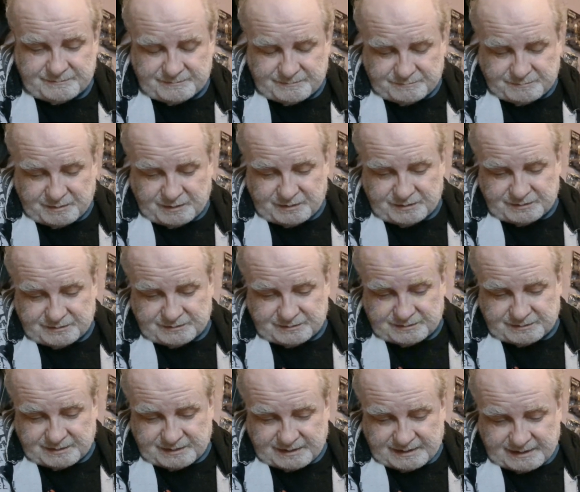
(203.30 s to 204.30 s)

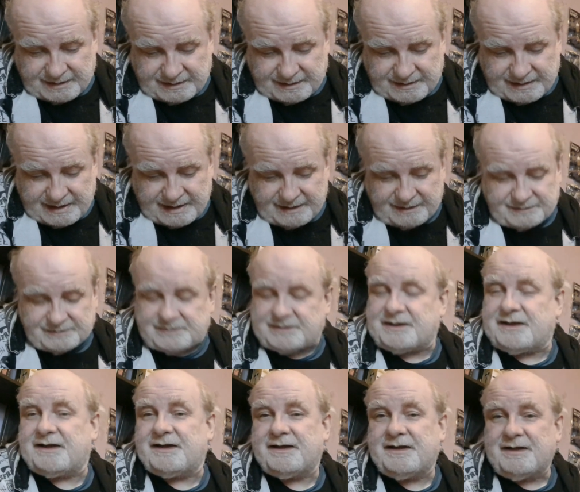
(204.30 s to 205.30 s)
born
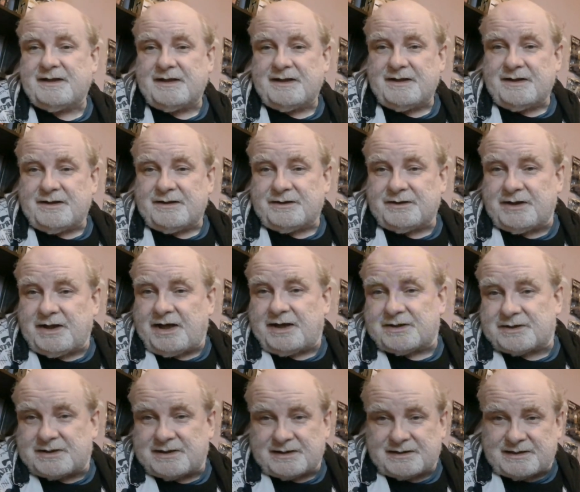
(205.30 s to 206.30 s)
actor.
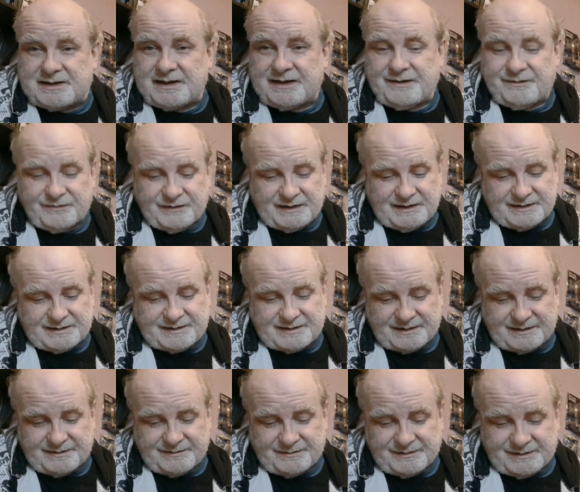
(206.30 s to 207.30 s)
Lots of TV
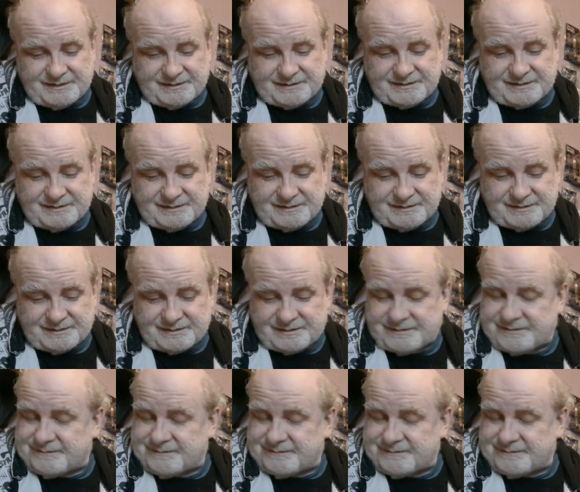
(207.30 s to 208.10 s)
series and